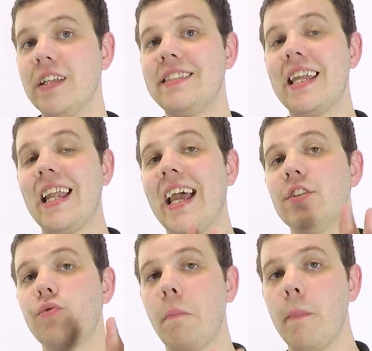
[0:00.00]
is that it
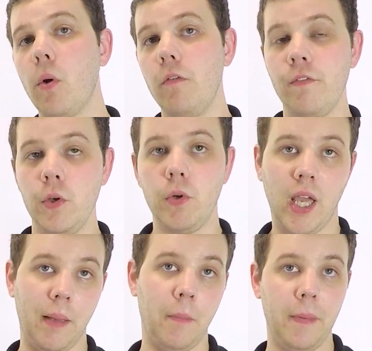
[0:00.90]
has remote view
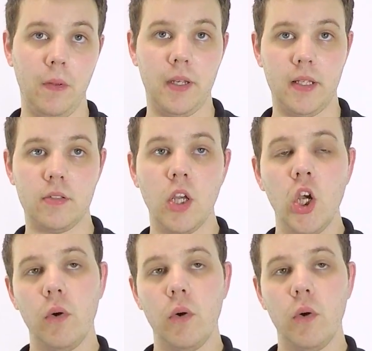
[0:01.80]
capabilities,